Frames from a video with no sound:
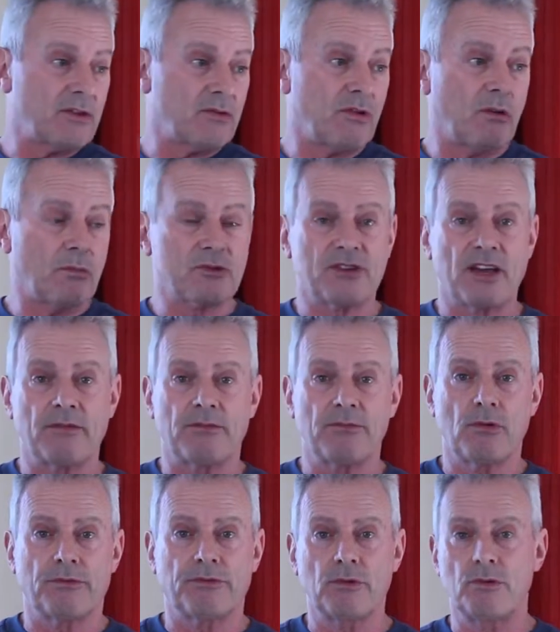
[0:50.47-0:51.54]
to 12%
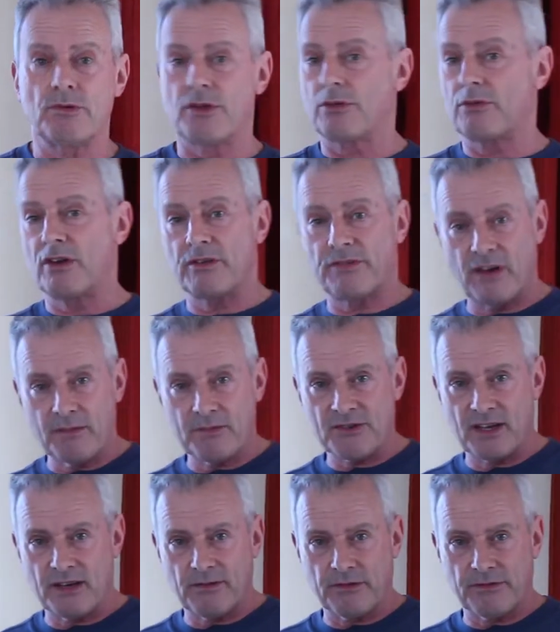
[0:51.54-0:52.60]
from your food to 3 to
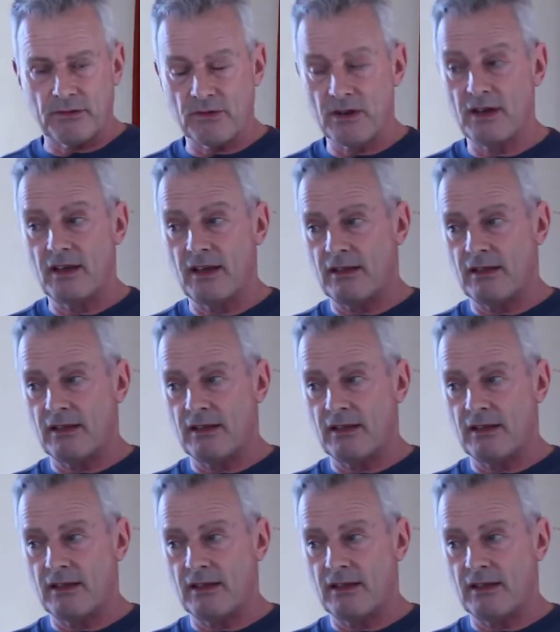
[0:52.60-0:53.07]
5% of your food.